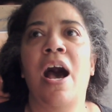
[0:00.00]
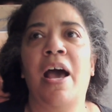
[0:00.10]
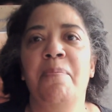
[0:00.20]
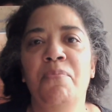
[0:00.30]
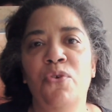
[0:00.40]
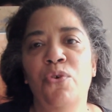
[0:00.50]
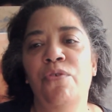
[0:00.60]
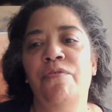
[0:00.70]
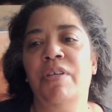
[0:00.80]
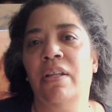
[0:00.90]
I
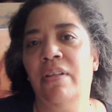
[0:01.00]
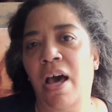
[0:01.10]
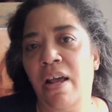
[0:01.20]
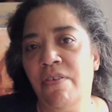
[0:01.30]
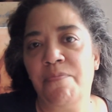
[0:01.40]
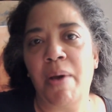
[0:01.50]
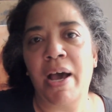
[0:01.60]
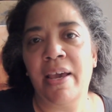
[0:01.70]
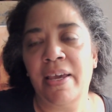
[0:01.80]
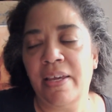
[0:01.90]
moved a lot of
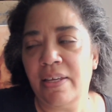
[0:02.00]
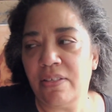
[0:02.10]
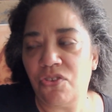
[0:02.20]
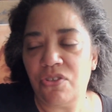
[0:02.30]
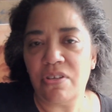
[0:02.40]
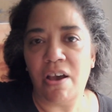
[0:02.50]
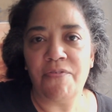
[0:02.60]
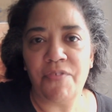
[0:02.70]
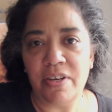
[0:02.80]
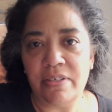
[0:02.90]
my
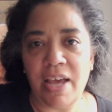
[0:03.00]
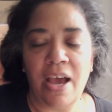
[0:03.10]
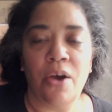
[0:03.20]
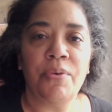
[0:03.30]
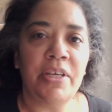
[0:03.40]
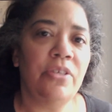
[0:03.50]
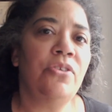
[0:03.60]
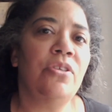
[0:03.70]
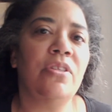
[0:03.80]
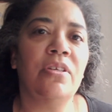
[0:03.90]
stuff down
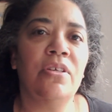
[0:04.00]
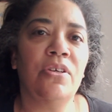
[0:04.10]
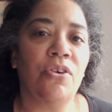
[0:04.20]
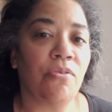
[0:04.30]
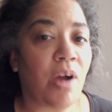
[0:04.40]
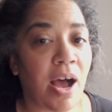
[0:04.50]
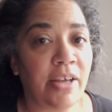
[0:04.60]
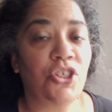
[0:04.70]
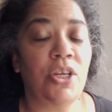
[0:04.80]
into the garage,